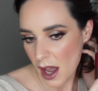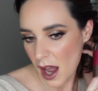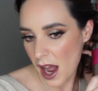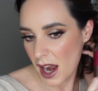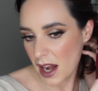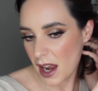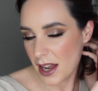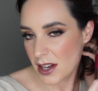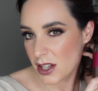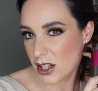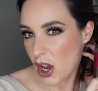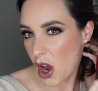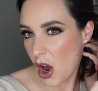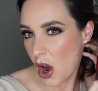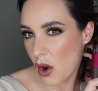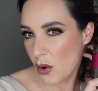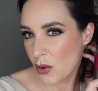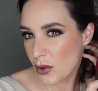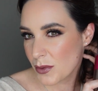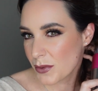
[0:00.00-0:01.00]
I like to
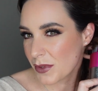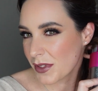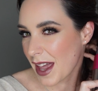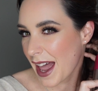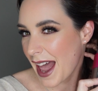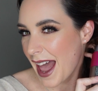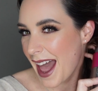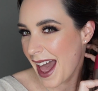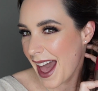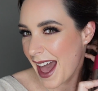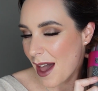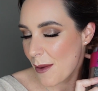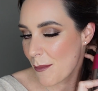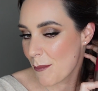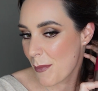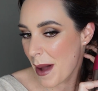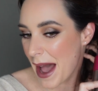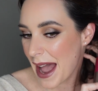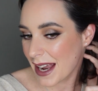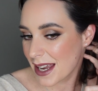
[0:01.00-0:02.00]
hold the hair
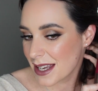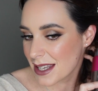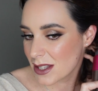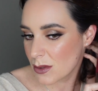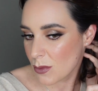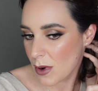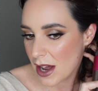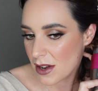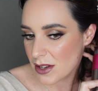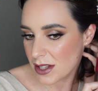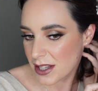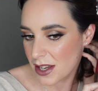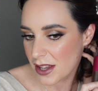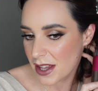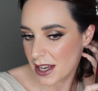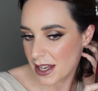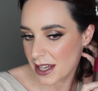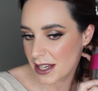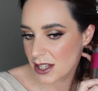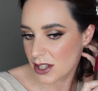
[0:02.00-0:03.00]
back as well so
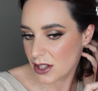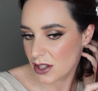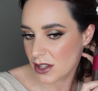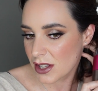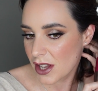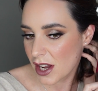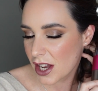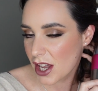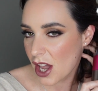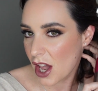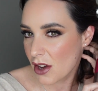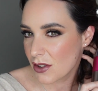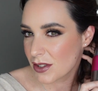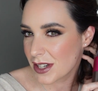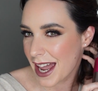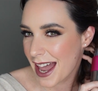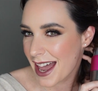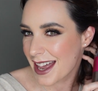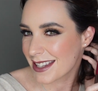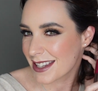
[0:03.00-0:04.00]
that the curled
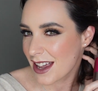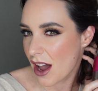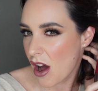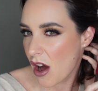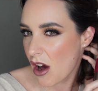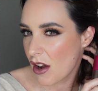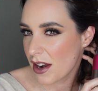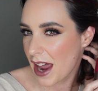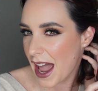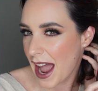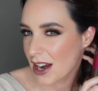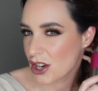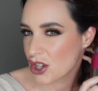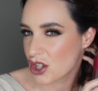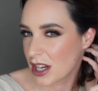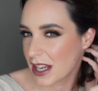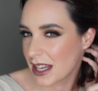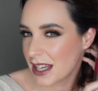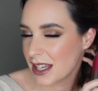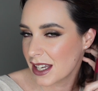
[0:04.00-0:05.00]
hairs aren't
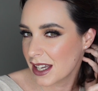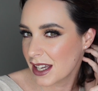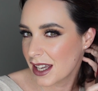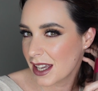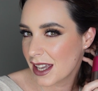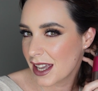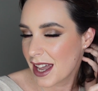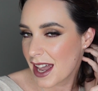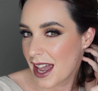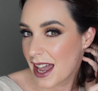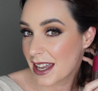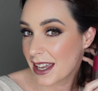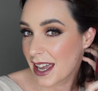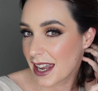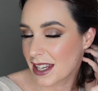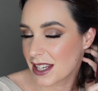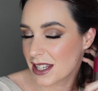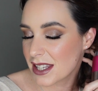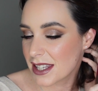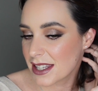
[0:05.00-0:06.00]
actually
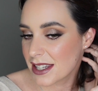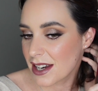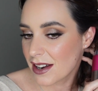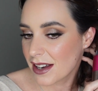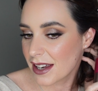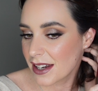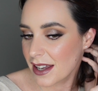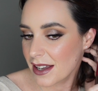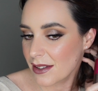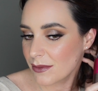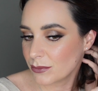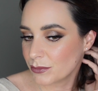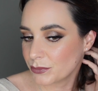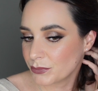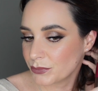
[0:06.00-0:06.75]
getting stuck in it.